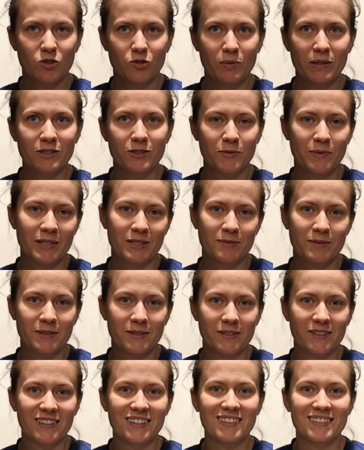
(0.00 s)
Spencer makes me
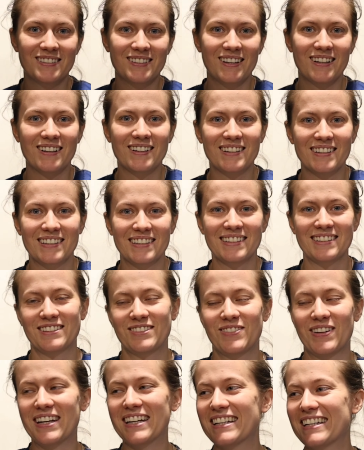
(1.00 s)
do it, so it's
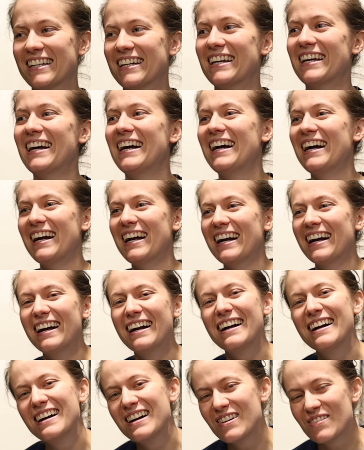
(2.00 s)
fine.
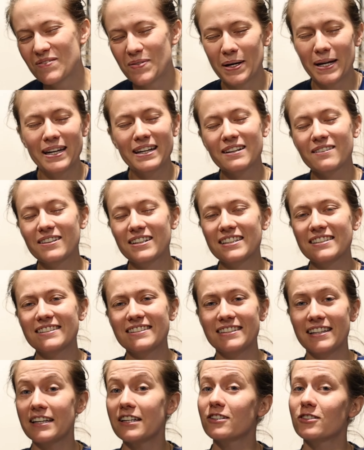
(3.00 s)
But anyways,
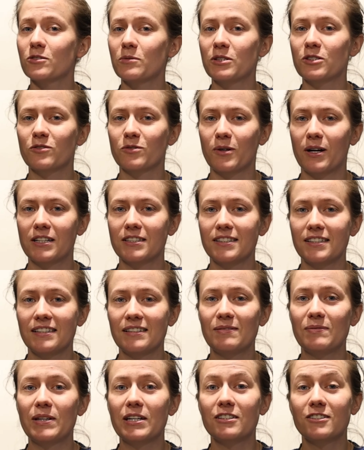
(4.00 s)
thank you so much for
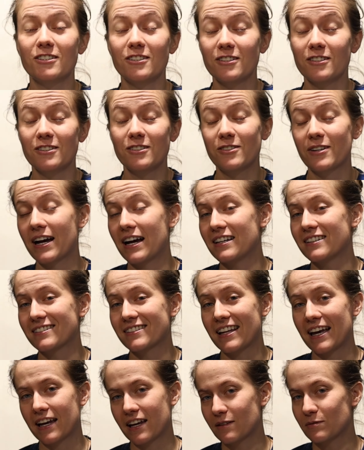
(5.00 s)
watching. Make sure you guys
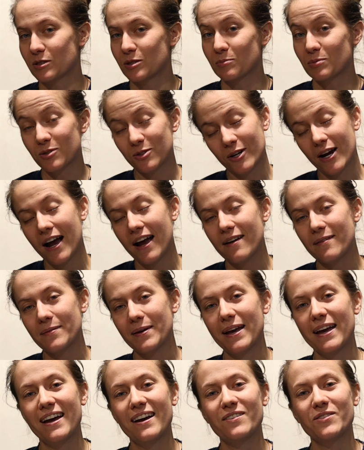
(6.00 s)
like and subscribe,
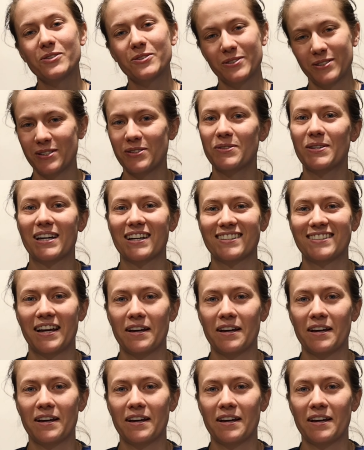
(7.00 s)
and we'll see you next